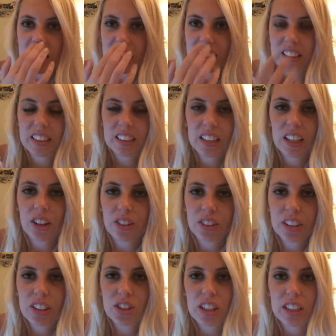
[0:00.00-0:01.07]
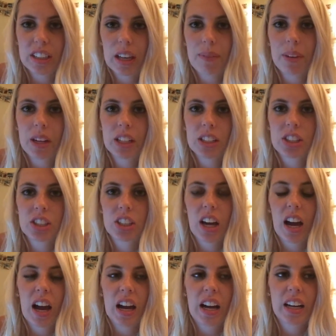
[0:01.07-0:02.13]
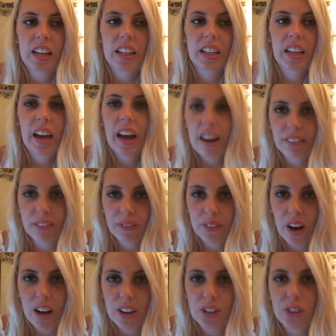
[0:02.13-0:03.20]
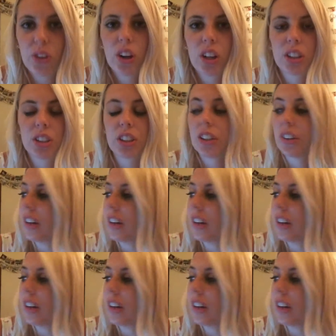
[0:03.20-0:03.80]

since I don't really drink that much, I haven't bought a new corkscrew.